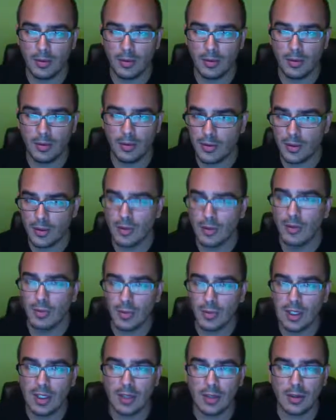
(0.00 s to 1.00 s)
show the
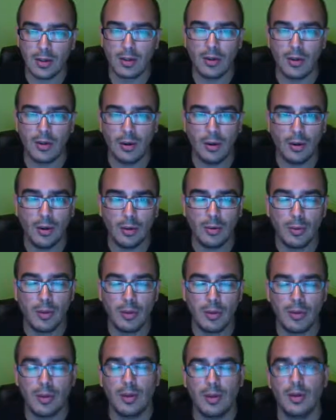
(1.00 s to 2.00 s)
readers all the
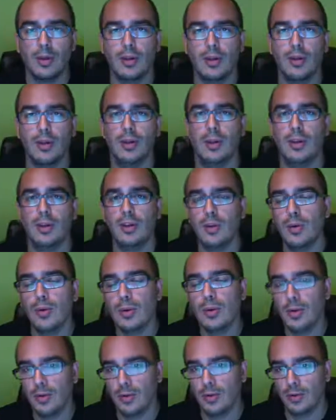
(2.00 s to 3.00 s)
ways that you are
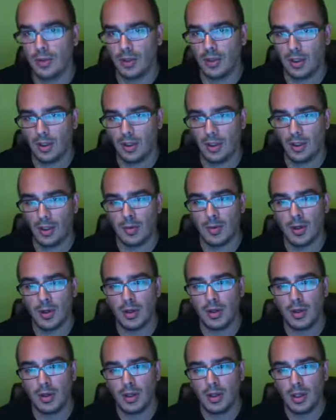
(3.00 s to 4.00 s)
using the camera
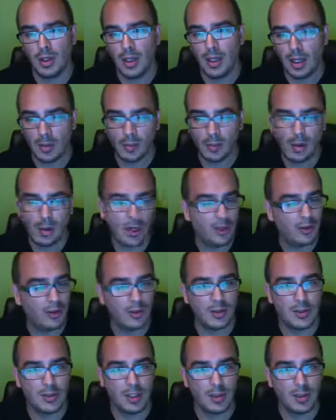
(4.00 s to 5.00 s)
and why it's
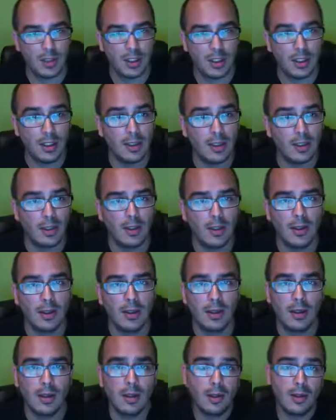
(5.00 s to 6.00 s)
such a great deal.
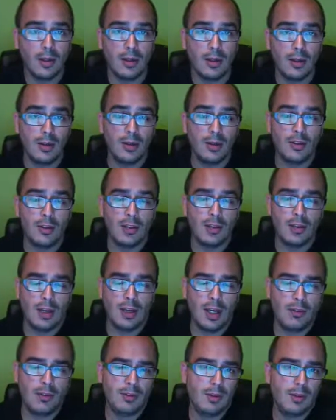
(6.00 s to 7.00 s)
You essentially
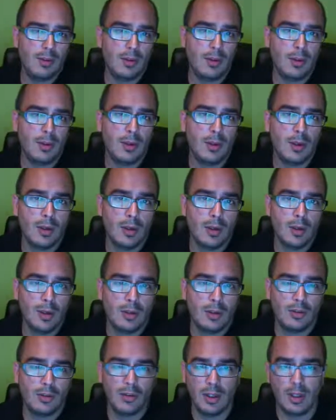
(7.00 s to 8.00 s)
have to
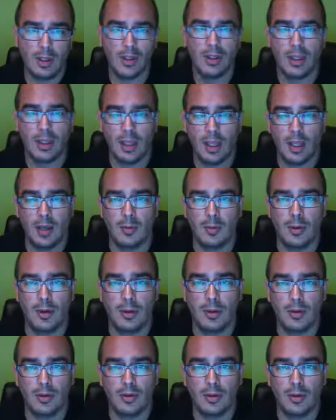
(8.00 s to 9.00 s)
sell the camera
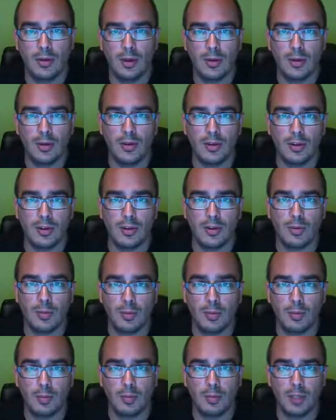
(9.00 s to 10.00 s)
to the users,
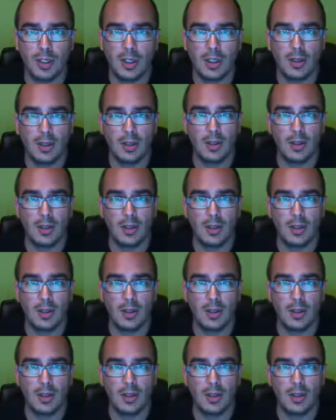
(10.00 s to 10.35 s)
but